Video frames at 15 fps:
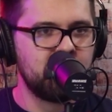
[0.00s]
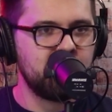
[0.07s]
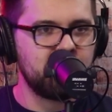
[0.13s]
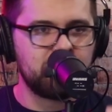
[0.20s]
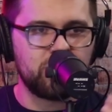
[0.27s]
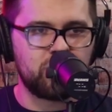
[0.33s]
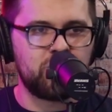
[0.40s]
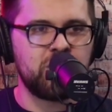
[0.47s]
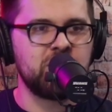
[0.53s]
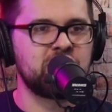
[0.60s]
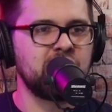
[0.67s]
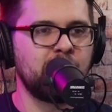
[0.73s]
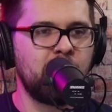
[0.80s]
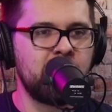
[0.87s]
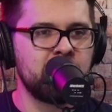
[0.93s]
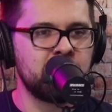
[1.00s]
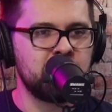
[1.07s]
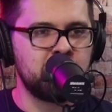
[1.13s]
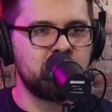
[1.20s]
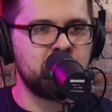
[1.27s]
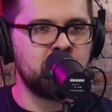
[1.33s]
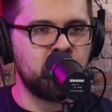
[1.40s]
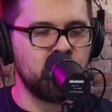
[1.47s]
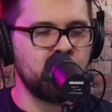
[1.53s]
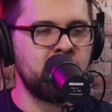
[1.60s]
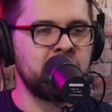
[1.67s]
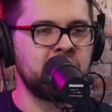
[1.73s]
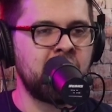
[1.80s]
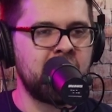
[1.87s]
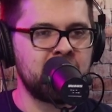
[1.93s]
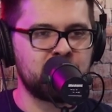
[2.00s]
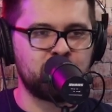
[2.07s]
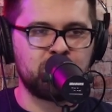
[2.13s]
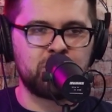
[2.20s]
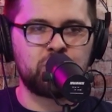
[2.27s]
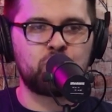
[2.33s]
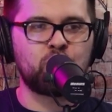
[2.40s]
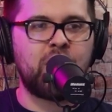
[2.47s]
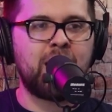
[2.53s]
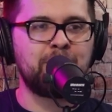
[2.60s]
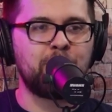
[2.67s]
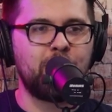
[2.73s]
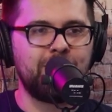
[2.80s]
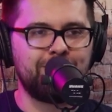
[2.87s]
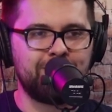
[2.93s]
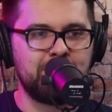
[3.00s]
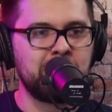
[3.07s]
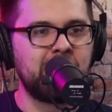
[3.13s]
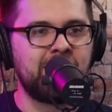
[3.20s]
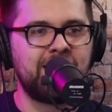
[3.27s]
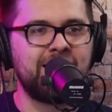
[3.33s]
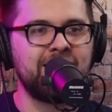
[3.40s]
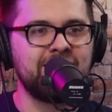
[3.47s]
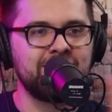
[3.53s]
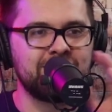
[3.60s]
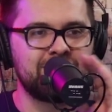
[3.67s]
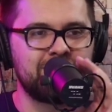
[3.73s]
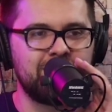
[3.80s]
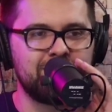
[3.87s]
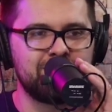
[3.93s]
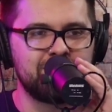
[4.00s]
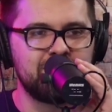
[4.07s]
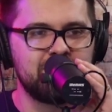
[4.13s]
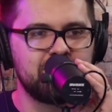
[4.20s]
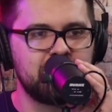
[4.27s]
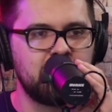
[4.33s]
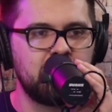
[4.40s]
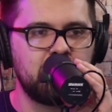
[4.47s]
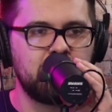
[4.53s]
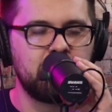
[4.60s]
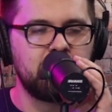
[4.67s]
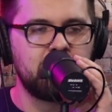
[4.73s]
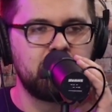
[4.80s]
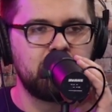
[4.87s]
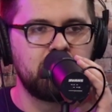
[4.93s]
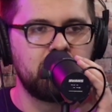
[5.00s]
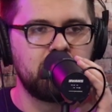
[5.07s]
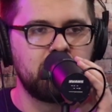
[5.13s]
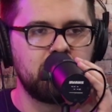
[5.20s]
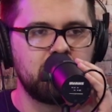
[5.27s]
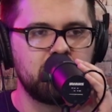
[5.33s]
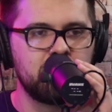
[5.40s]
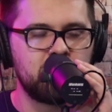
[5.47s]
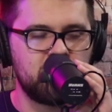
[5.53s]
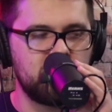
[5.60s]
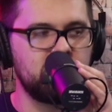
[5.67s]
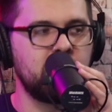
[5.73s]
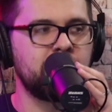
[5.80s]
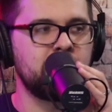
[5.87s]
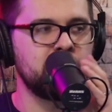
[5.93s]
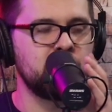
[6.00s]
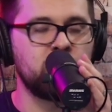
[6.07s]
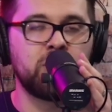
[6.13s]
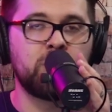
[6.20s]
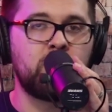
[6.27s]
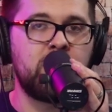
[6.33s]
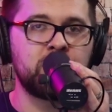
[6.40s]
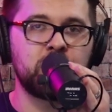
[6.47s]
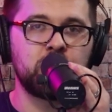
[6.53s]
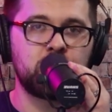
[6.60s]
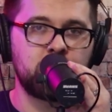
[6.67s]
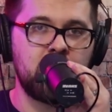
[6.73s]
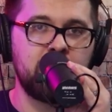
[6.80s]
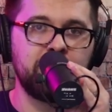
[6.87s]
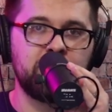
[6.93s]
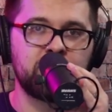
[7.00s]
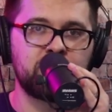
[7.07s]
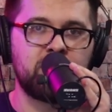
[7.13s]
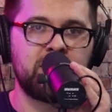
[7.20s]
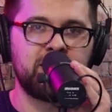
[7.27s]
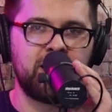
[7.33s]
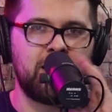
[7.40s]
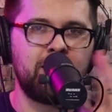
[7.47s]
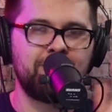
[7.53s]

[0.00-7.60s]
So she's the one doing guys with a strap on from behind, like stuff. Sheila from Shameless. Sheila from we're watching Shameless right now.